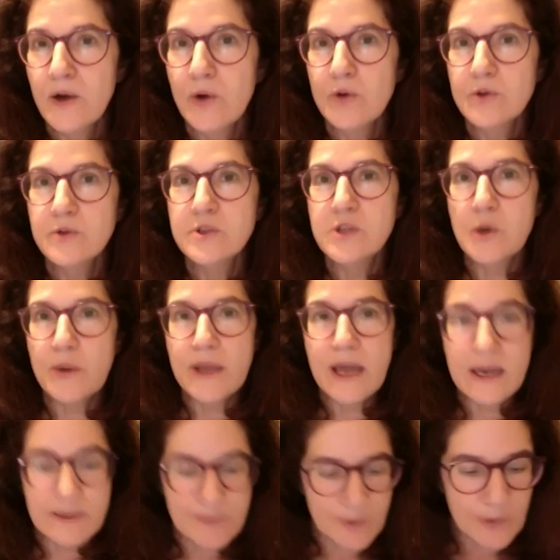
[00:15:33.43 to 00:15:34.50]
So
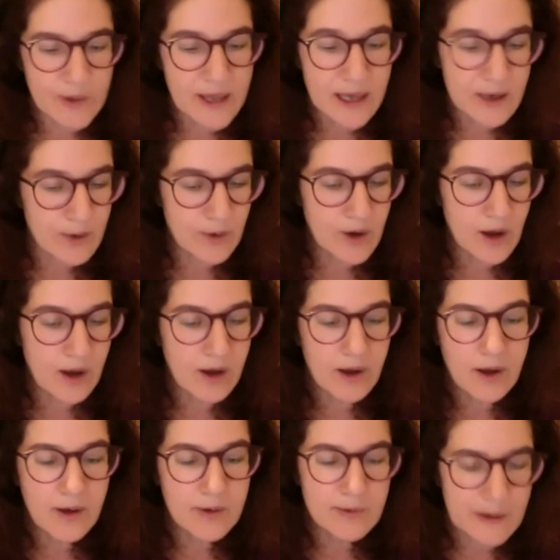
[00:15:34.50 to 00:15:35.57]

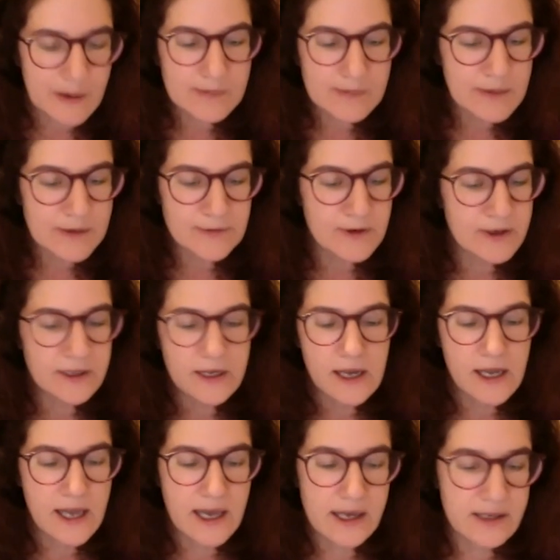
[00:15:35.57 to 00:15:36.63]
my friend and
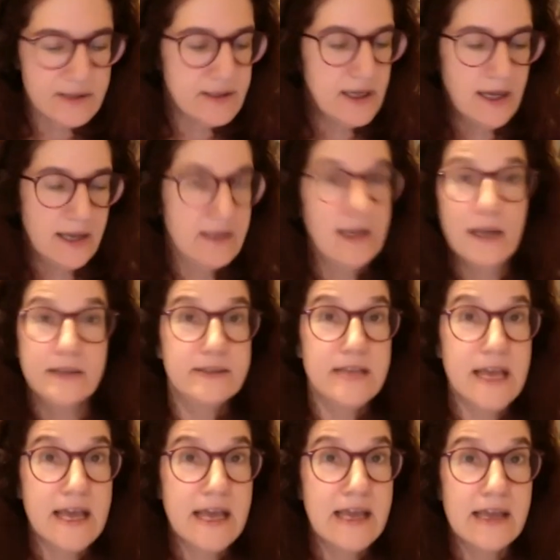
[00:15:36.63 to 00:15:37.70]
I had a
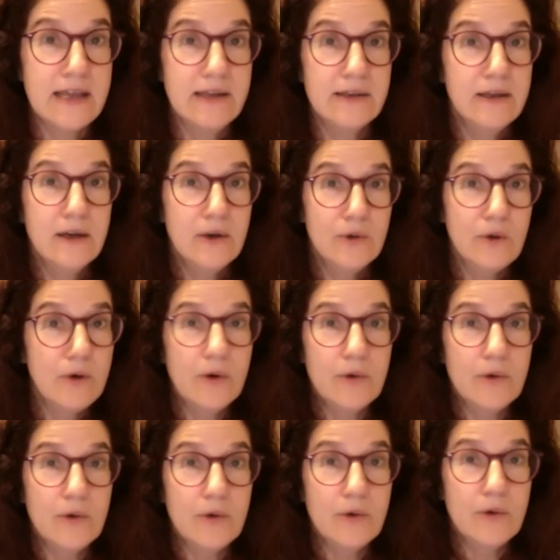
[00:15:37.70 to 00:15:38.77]
day
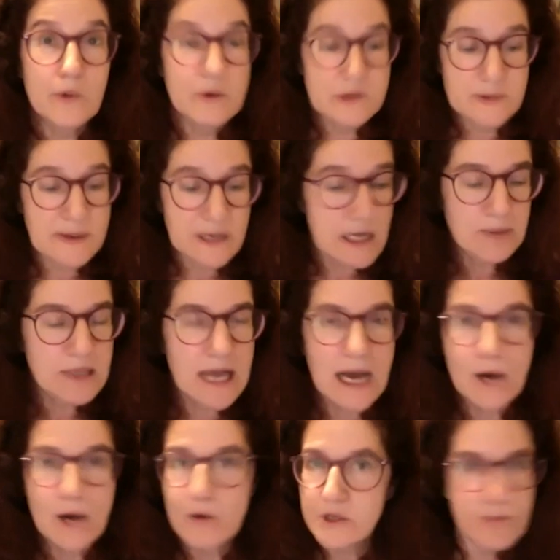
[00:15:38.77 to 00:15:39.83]
where we spent a couple
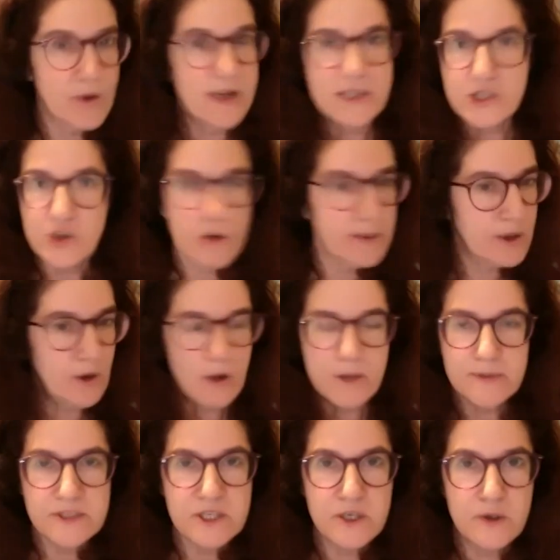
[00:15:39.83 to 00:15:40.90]
hours brainstorming all
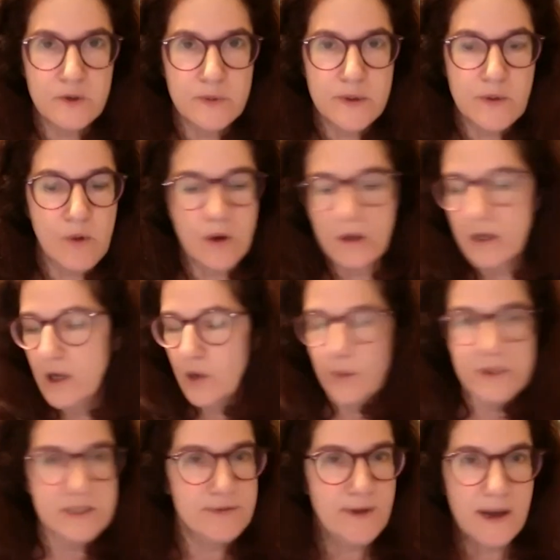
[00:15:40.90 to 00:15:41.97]
the material we want.
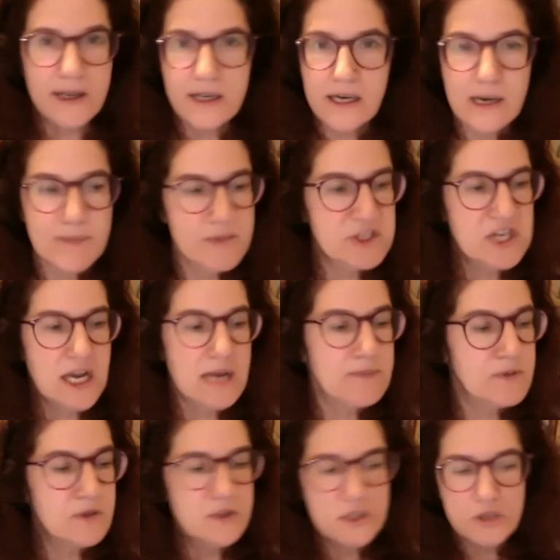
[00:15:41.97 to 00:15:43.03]
We divided up the
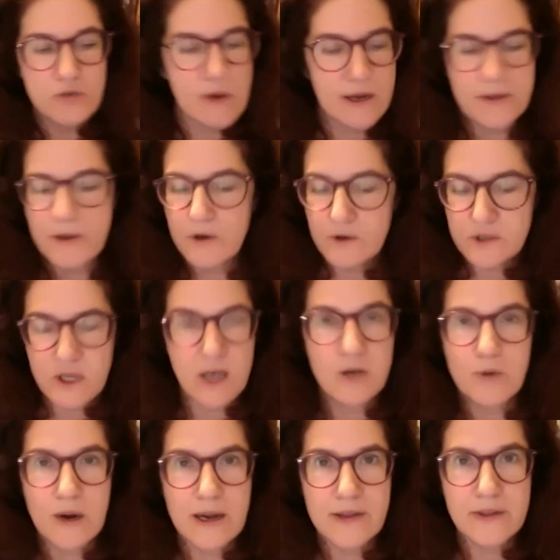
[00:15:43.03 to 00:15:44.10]
chapters. You write those,
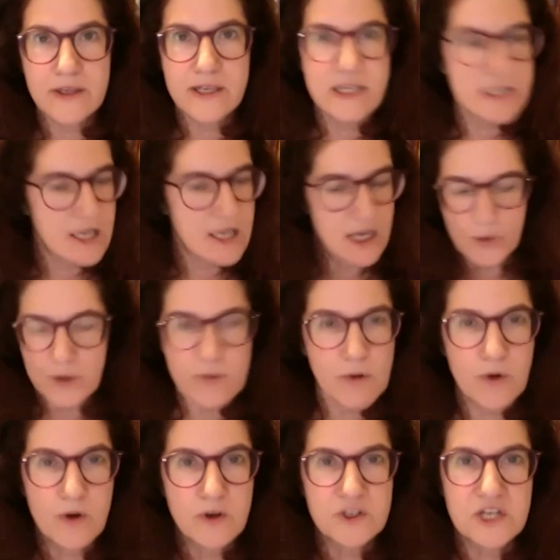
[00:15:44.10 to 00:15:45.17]
I'll write these. We
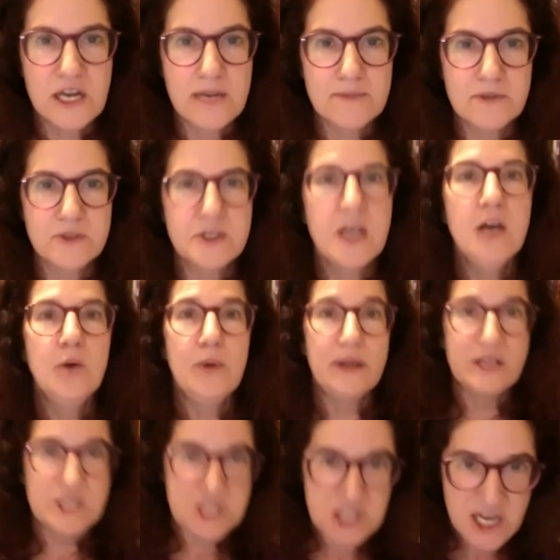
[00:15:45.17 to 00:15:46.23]
wrote our chapters. We
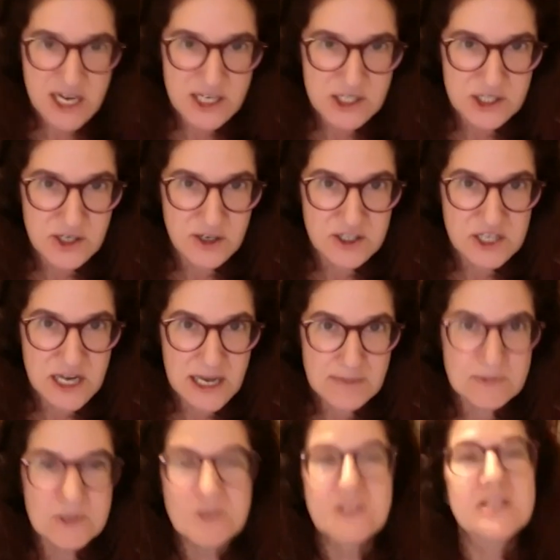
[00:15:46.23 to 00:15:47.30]
exchanged our
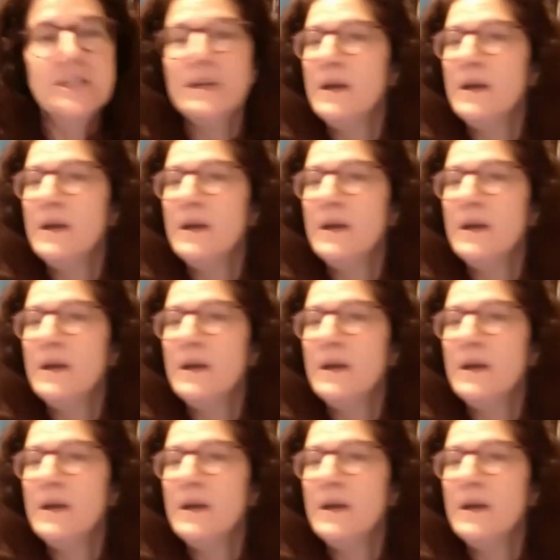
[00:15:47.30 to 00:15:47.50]
chapters.